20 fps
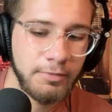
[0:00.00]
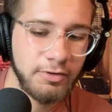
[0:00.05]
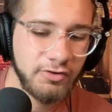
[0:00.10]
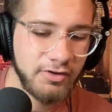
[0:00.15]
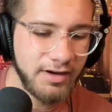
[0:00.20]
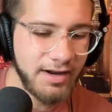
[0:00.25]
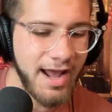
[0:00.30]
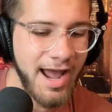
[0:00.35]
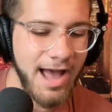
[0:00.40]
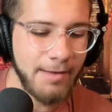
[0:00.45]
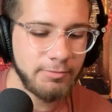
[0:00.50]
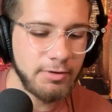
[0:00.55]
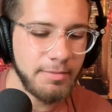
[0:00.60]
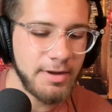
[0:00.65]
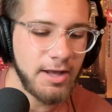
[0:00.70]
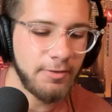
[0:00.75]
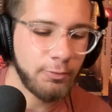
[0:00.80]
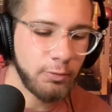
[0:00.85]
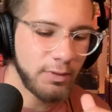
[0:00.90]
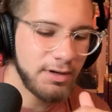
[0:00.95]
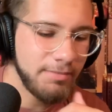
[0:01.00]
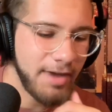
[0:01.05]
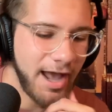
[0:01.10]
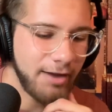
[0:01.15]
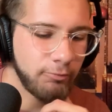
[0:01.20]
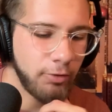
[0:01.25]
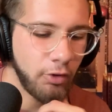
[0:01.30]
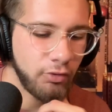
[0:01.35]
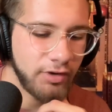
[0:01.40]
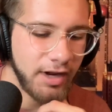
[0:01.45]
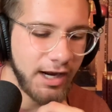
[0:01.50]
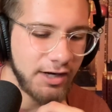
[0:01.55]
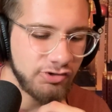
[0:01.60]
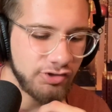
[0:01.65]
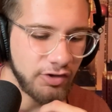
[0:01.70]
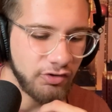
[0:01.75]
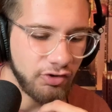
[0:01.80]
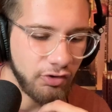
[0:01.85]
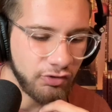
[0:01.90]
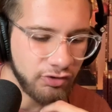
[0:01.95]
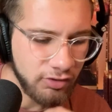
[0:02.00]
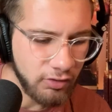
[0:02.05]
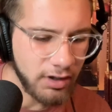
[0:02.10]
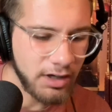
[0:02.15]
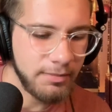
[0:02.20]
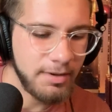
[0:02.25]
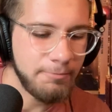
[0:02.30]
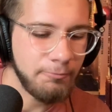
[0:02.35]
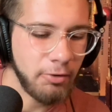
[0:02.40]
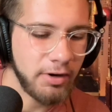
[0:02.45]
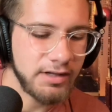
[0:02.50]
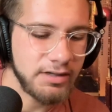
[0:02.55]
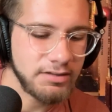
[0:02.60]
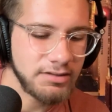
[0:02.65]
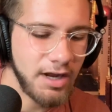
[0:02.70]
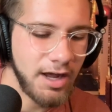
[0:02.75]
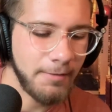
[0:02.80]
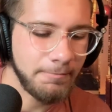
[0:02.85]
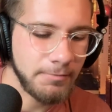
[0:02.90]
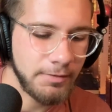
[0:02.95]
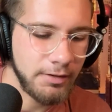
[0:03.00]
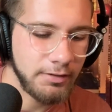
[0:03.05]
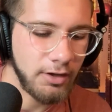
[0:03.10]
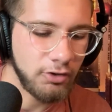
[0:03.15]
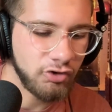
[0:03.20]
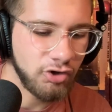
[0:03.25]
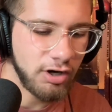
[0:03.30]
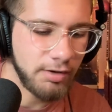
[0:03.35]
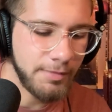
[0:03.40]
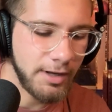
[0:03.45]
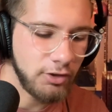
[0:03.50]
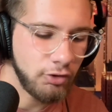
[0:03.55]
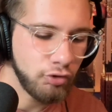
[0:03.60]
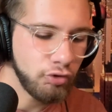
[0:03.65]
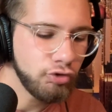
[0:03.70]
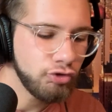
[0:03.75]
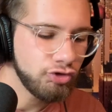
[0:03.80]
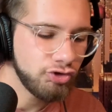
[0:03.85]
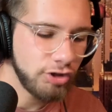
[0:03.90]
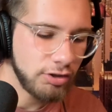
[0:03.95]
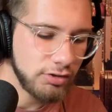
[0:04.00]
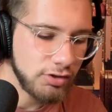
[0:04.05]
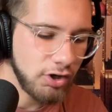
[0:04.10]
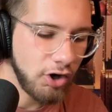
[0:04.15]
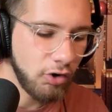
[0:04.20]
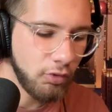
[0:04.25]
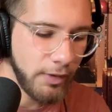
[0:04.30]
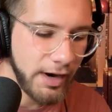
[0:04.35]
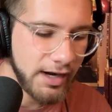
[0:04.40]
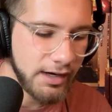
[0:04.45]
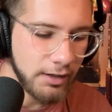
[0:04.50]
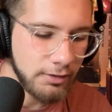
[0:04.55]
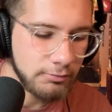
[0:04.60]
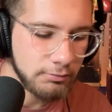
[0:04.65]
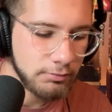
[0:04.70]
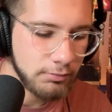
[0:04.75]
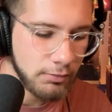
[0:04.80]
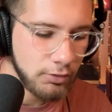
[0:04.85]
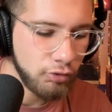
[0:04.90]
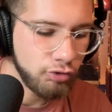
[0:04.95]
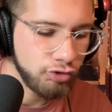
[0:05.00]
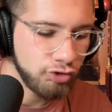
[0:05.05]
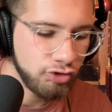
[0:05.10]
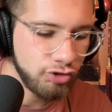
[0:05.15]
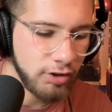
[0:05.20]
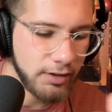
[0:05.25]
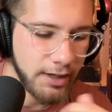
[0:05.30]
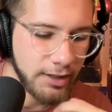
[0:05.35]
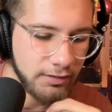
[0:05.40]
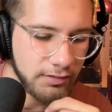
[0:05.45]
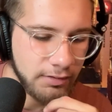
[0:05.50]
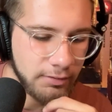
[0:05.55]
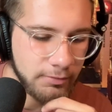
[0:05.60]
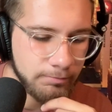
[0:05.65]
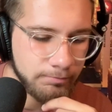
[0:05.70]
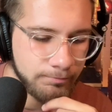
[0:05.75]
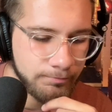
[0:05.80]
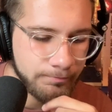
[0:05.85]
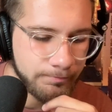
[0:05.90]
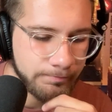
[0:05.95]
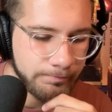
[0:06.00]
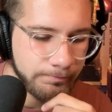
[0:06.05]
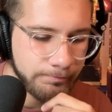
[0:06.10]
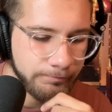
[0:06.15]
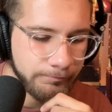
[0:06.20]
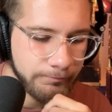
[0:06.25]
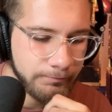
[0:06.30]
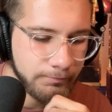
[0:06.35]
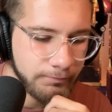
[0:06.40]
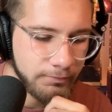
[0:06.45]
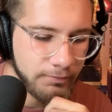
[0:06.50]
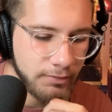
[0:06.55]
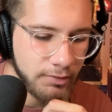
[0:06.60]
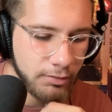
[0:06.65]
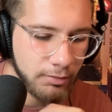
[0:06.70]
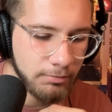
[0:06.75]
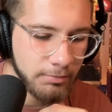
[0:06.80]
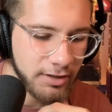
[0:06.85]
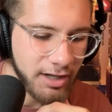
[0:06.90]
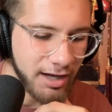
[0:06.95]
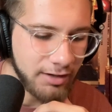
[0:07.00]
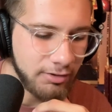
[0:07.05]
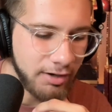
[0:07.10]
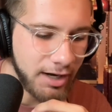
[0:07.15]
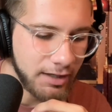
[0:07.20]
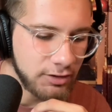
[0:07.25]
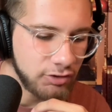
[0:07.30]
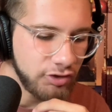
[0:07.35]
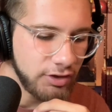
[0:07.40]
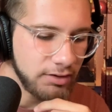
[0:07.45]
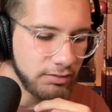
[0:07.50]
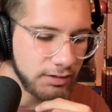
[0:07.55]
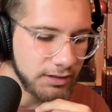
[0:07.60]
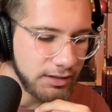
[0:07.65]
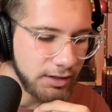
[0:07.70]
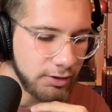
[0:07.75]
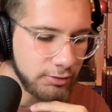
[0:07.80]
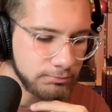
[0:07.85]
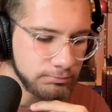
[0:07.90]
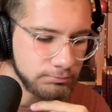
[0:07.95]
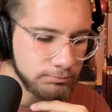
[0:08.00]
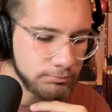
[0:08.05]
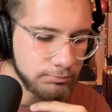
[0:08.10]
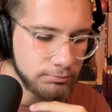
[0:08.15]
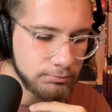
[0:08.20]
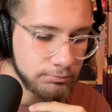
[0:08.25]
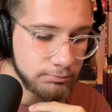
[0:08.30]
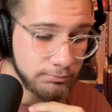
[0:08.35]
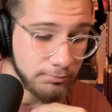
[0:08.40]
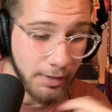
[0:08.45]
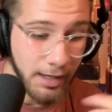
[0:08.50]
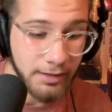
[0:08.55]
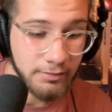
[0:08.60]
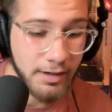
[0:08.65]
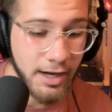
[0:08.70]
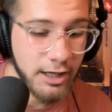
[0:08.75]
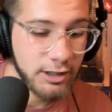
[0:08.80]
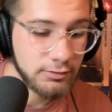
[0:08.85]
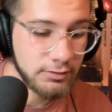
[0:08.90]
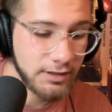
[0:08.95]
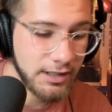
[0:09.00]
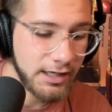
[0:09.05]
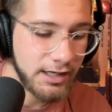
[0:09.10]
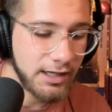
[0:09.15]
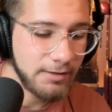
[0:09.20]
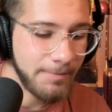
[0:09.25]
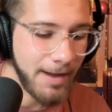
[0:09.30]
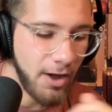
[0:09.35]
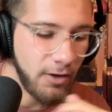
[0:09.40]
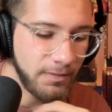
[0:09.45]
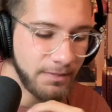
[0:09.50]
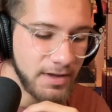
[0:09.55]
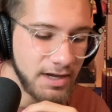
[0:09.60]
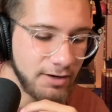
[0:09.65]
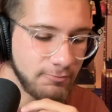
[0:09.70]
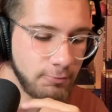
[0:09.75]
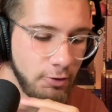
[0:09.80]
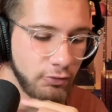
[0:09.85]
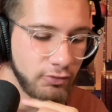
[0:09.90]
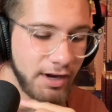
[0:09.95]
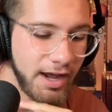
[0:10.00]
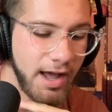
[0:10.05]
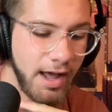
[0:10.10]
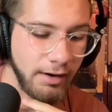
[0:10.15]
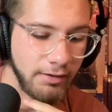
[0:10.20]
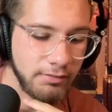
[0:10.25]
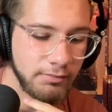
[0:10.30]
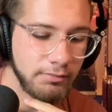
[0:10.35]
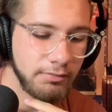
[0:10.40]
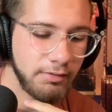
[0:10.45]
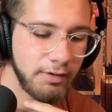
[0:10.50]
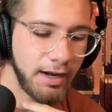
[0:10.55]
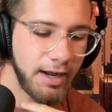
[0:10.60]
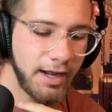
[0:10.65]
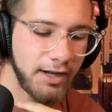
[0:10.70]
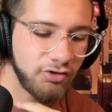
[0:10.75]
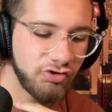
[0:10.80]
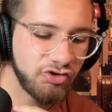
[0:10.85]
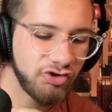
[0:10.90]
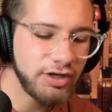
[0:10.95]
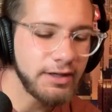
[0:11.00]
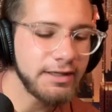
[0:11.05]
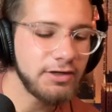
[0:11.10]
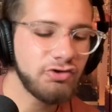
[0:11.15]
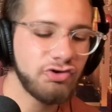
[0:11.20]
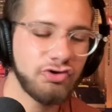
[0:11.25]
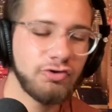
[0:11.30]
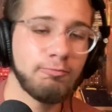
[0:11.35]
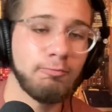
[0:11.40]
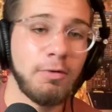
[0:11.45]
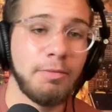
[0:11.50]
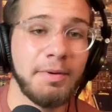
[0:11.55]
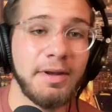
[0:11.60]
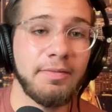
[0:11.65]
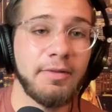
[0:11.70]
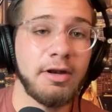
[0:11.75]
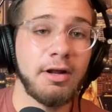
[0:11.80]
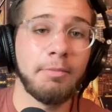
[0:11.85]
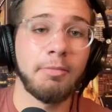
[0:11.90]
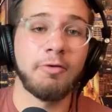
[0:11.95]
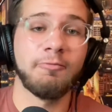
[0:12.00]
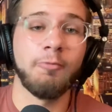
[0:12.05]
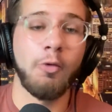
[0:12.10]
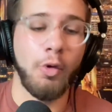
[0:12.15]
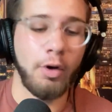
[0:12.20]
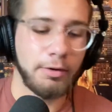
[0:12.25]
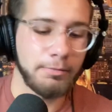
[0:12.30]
going to have to be a 3-man rotation, so it's still going to be pretty tough to determine who should go in and who shouldn't. But I like Giolino, I like Lynn if healthy, and Rodón. And Cease would be the number 4.